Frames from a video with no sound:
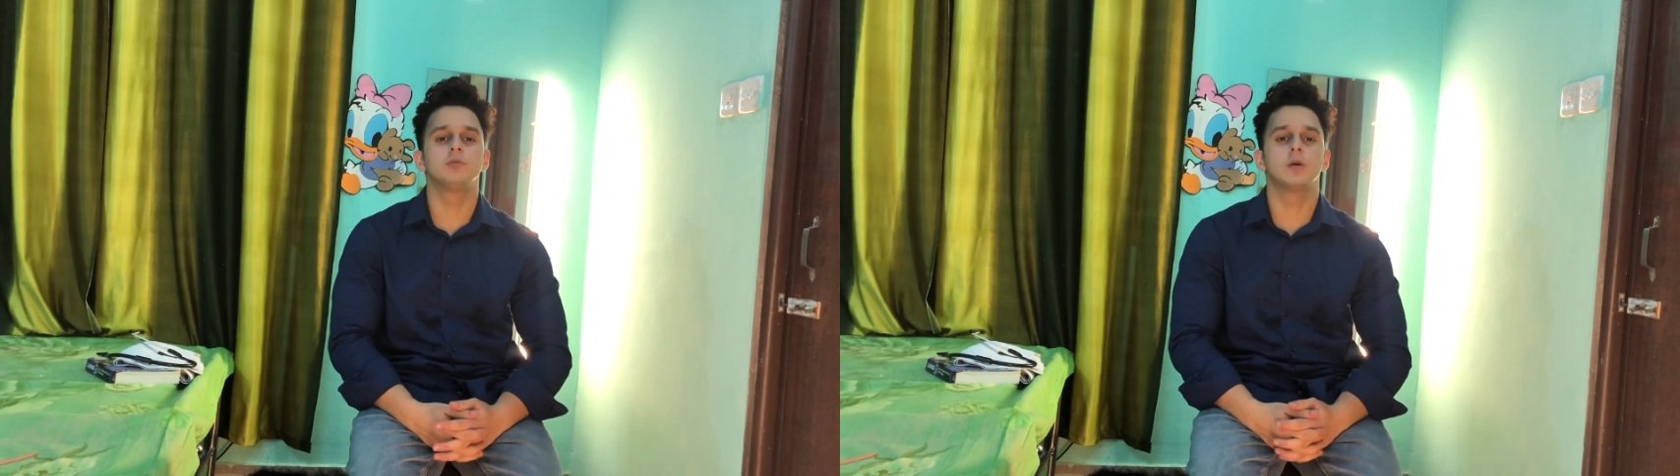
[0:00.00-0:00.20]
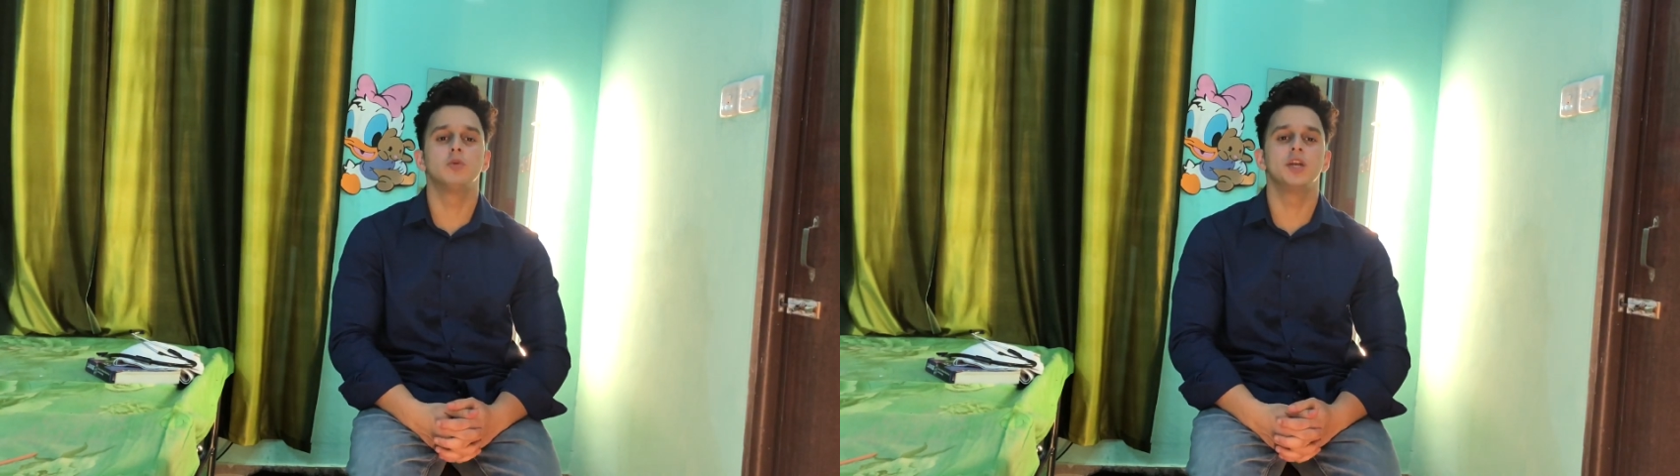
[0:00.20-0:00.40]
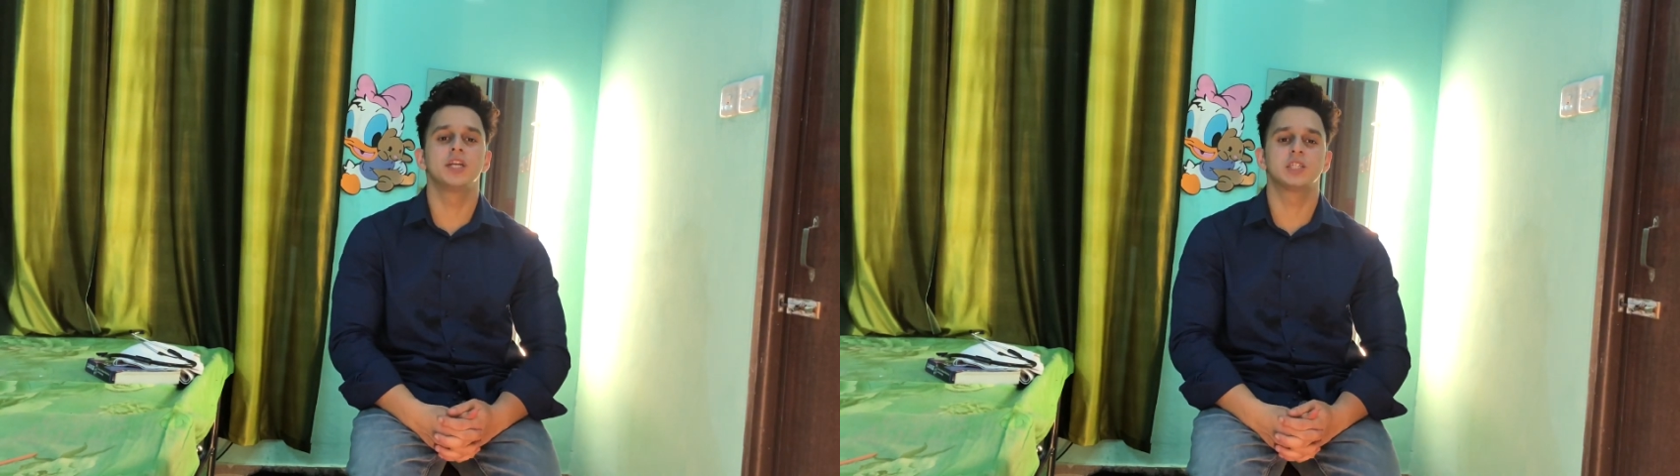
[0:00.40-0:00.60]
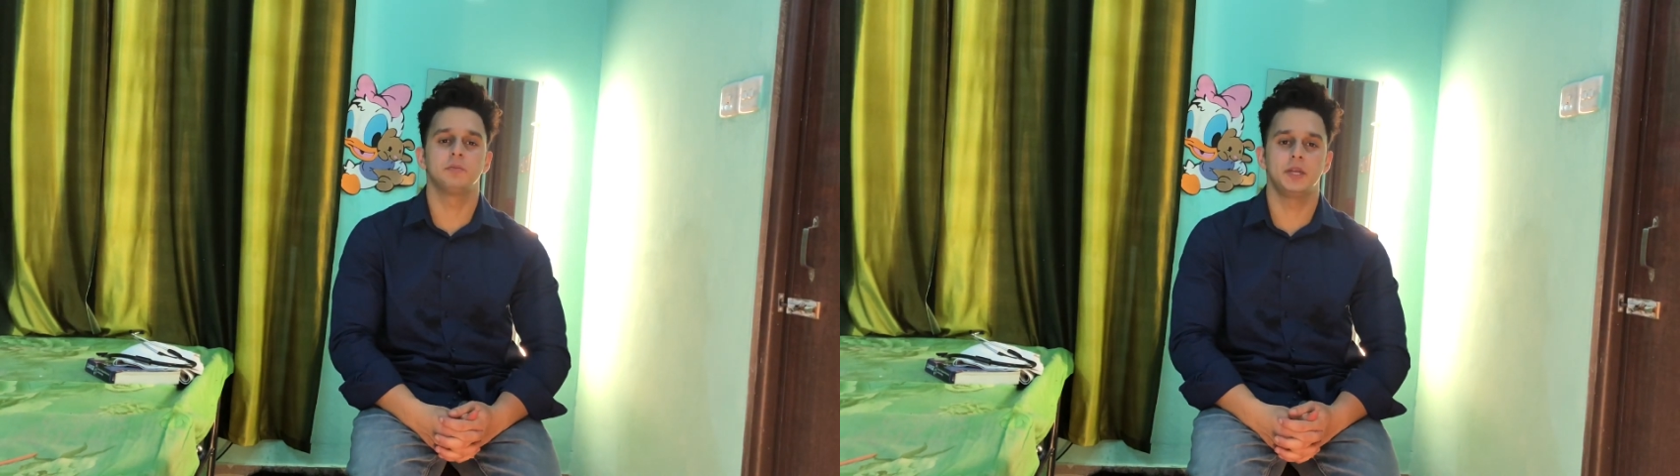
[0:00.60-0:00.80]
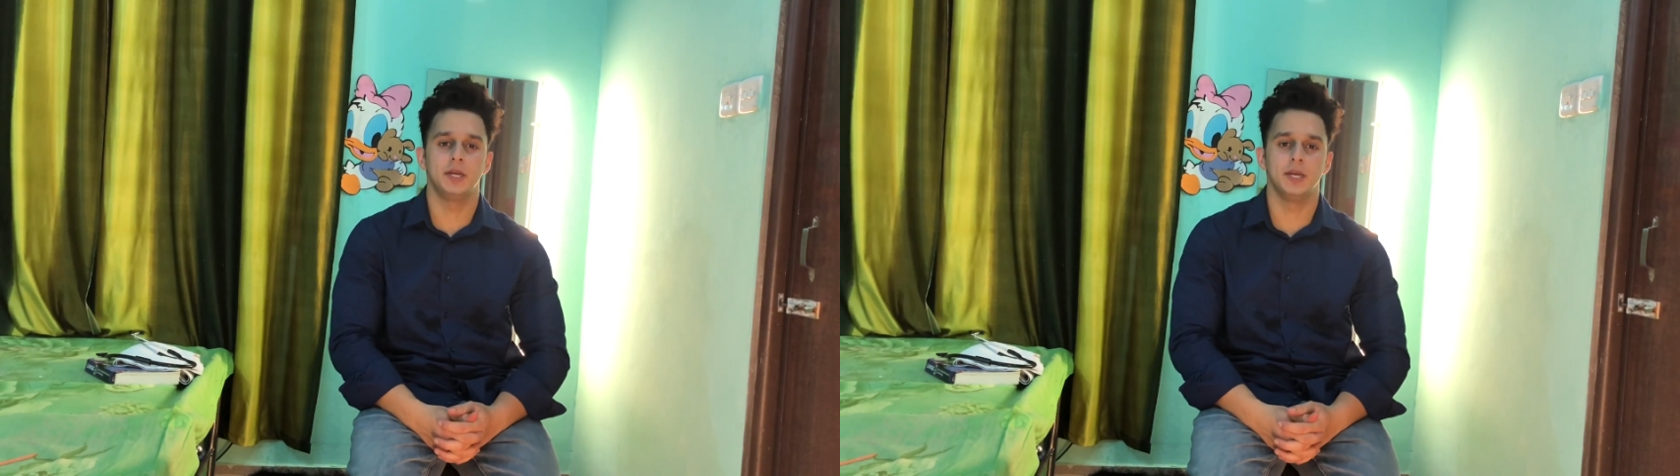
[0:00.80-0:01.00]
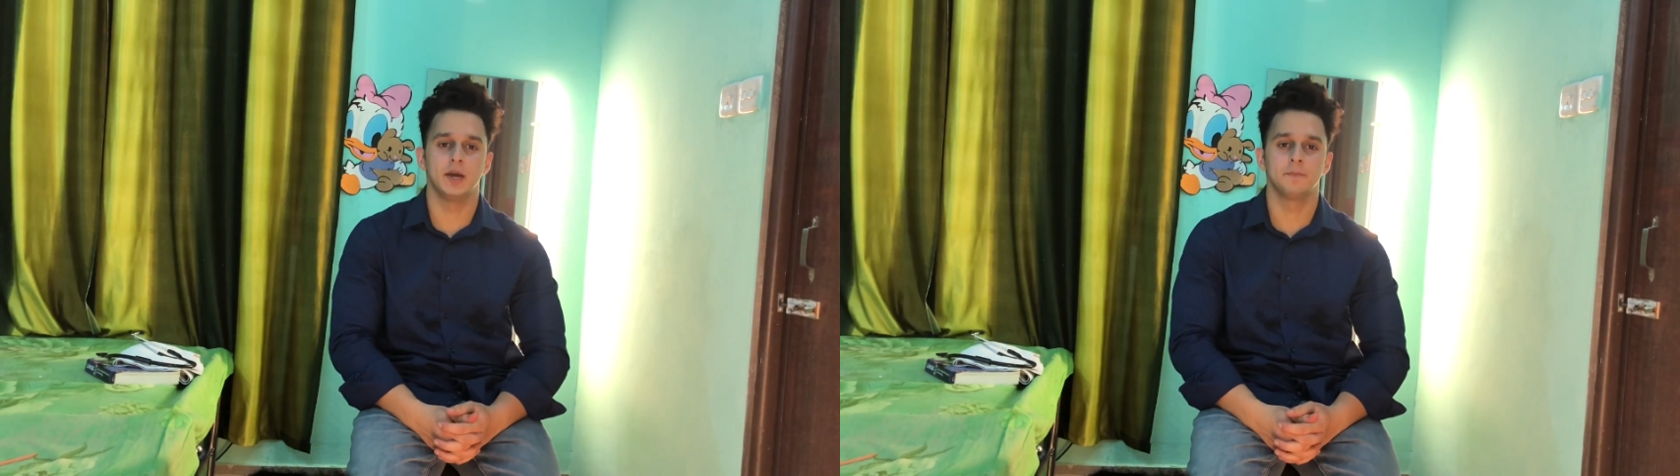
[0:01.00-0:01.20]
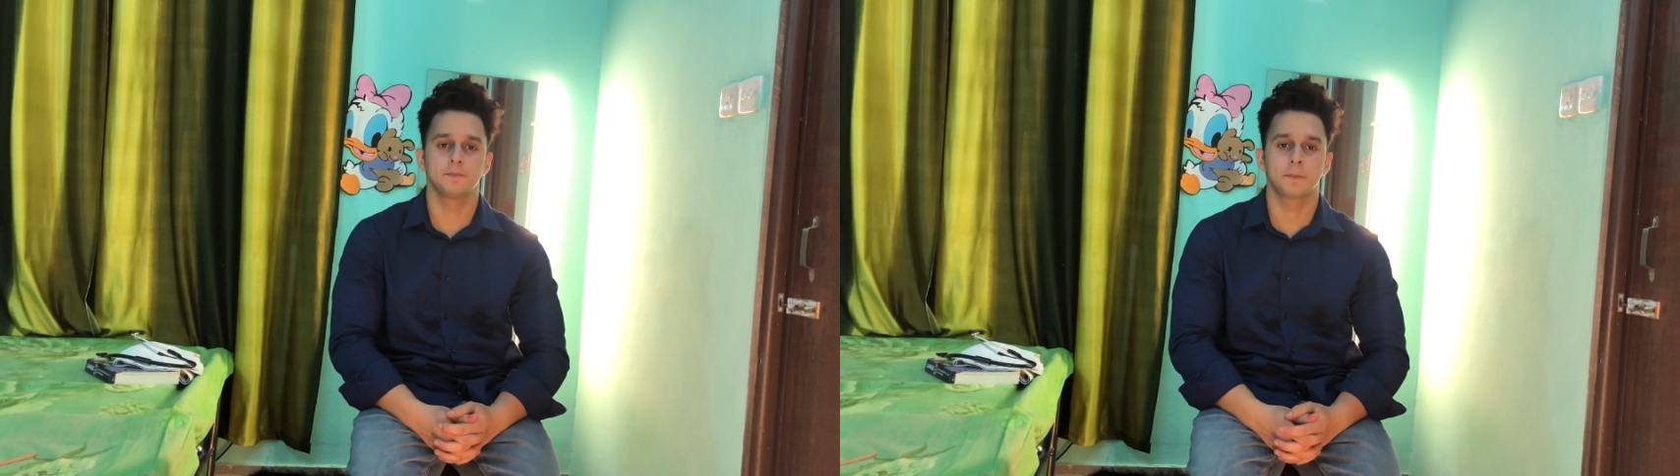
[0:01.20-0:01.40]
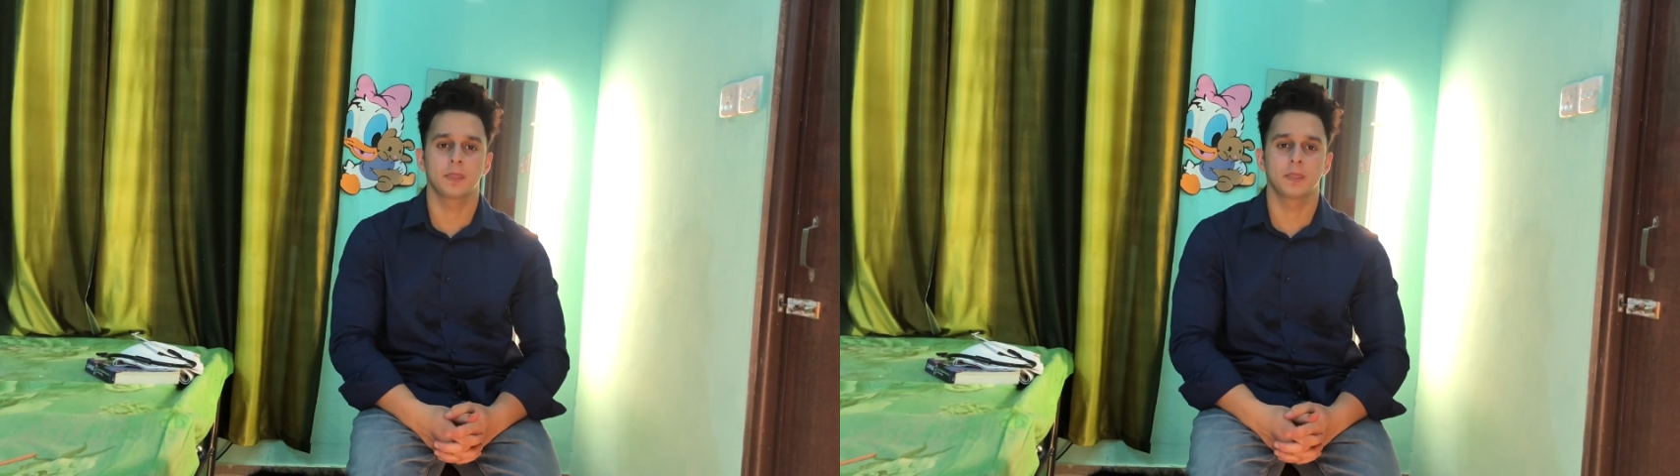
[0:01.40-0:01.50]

Jammu and Kashmir, India.